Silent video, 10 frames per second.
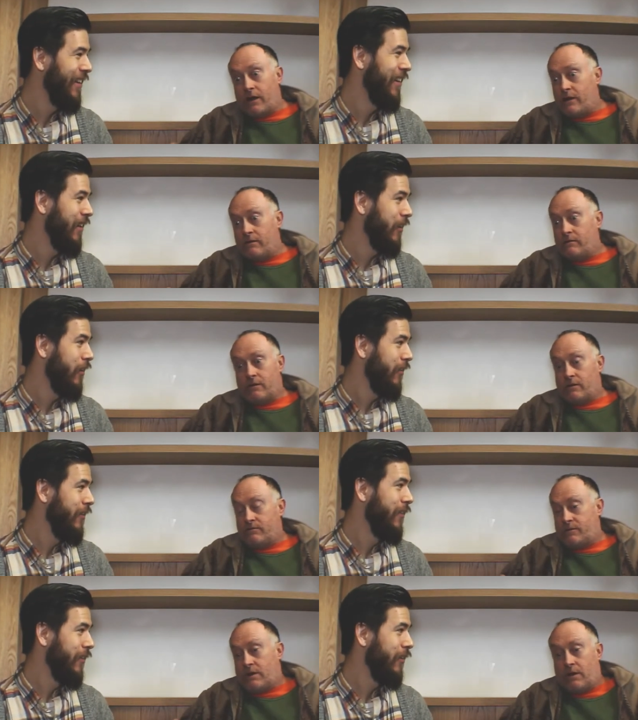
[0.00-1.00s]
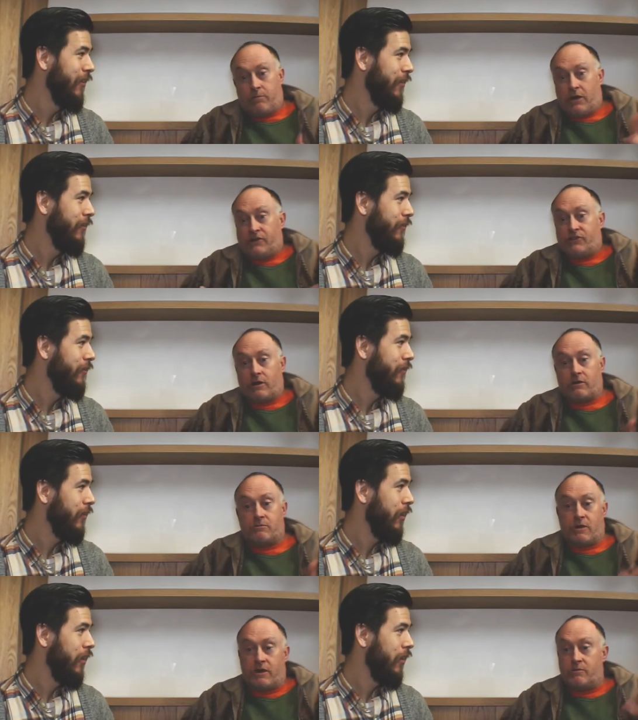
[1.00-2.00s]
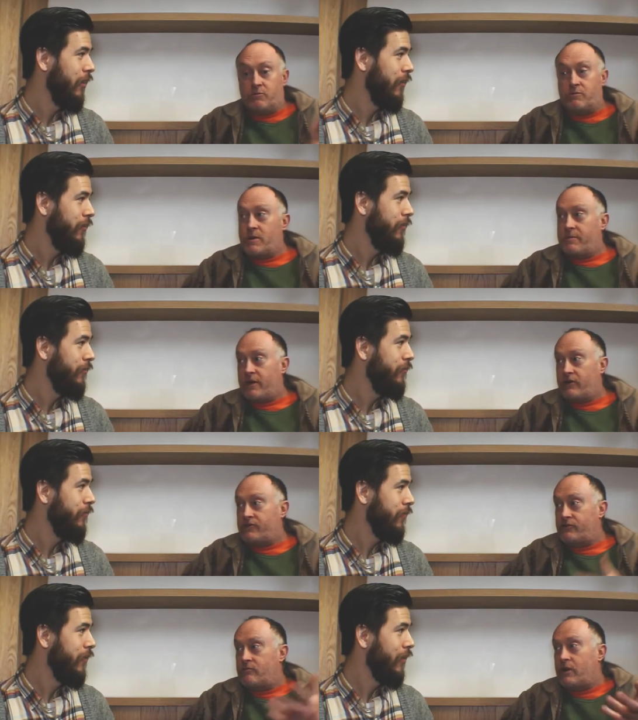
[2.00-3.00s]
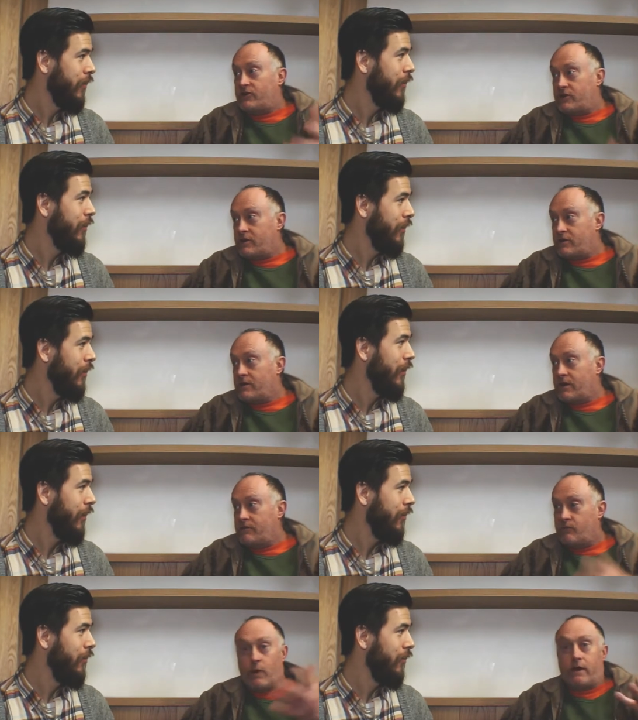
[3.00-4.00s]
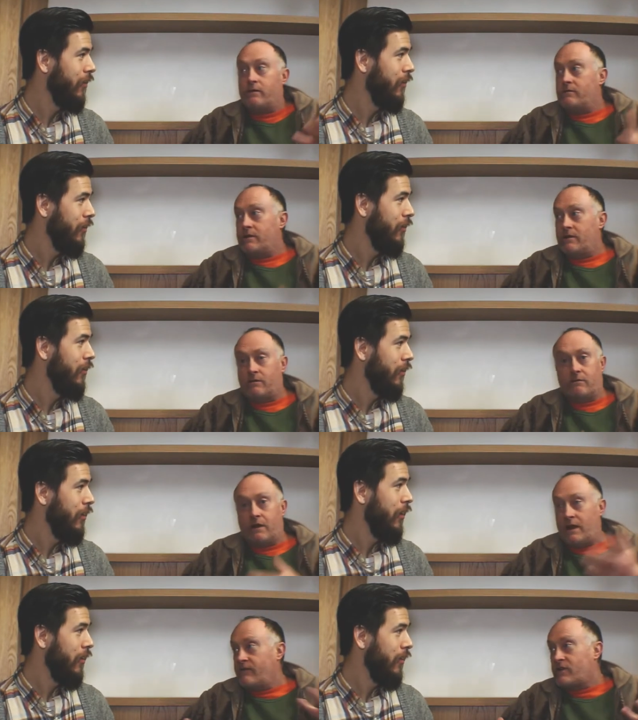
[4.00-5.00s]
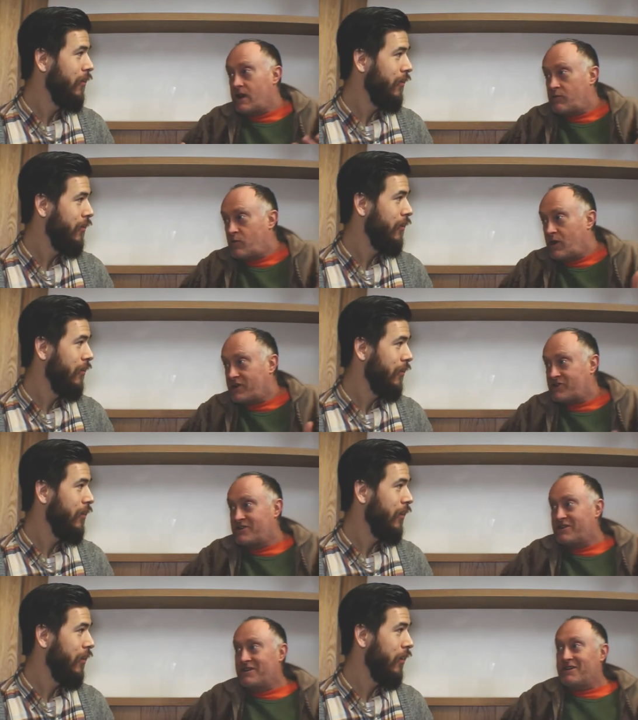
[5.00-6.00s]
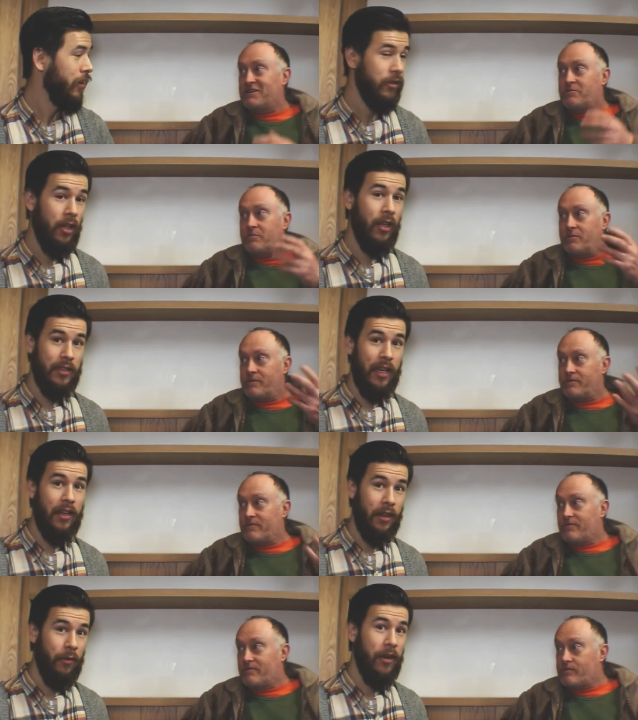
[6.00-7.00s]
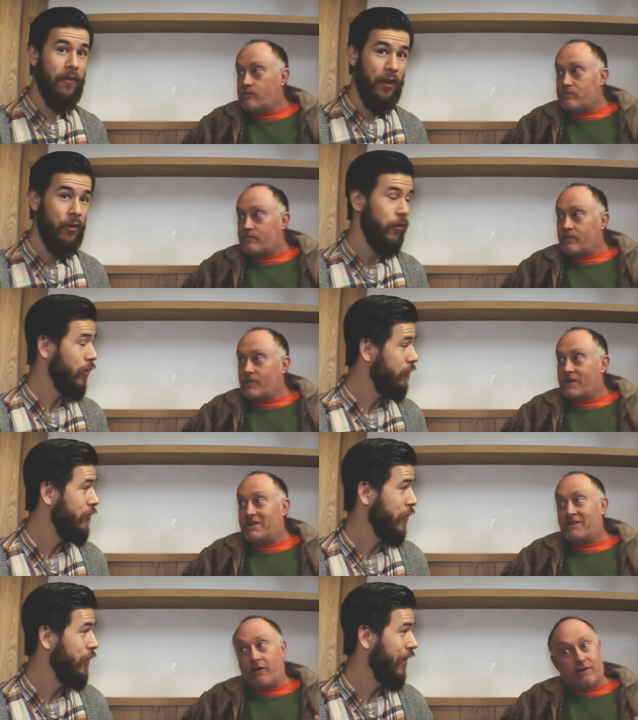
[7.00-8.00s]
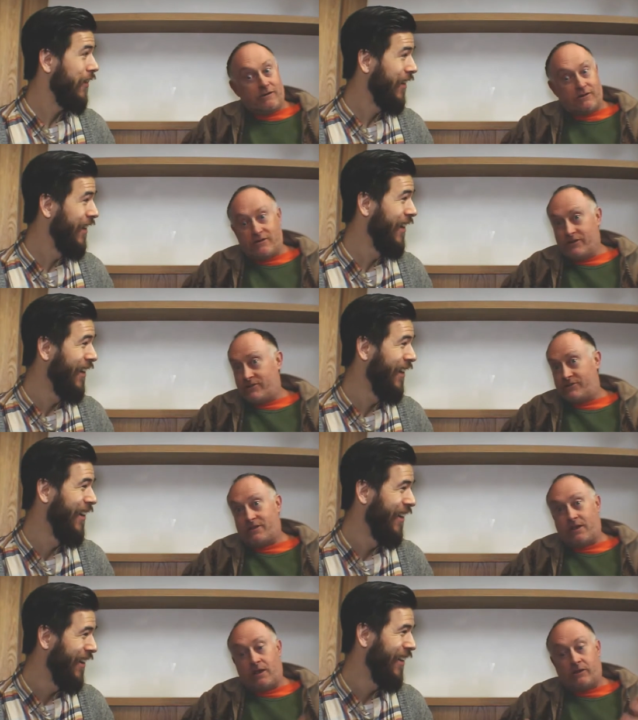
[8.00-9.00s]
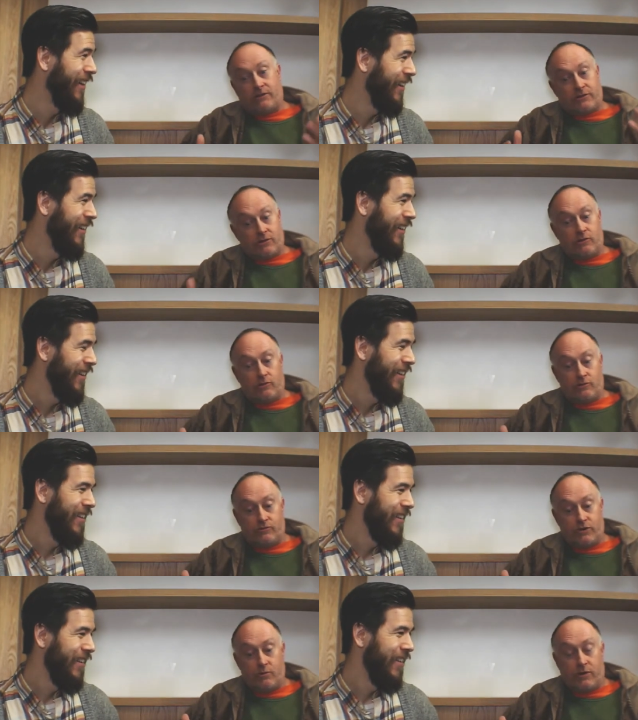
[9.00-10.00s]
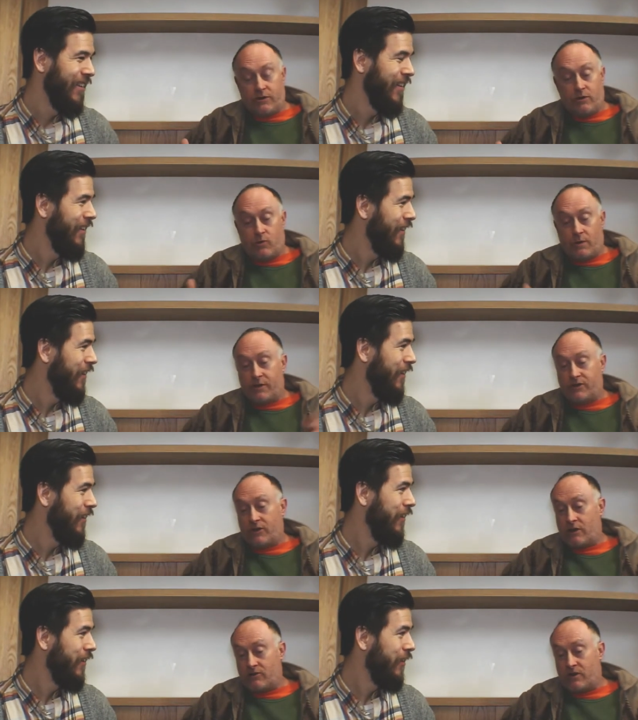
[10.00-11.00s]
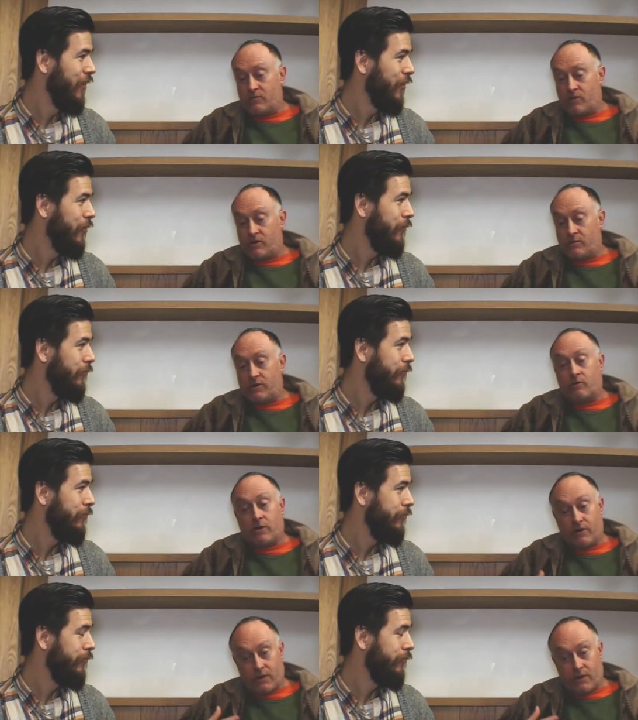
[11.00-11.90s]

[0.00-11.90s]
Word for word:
Speaker 1: didn't. Uh, I played soccer, but I didn't put my parents through watching it. I yeah. went, and they never came and watched.
Speaker 2: And there's a lot of standing in the rain in Vancouver.
Speaker 1: So. Oh, there is. And so she want, didn't want to play soccer anymore. But the one thing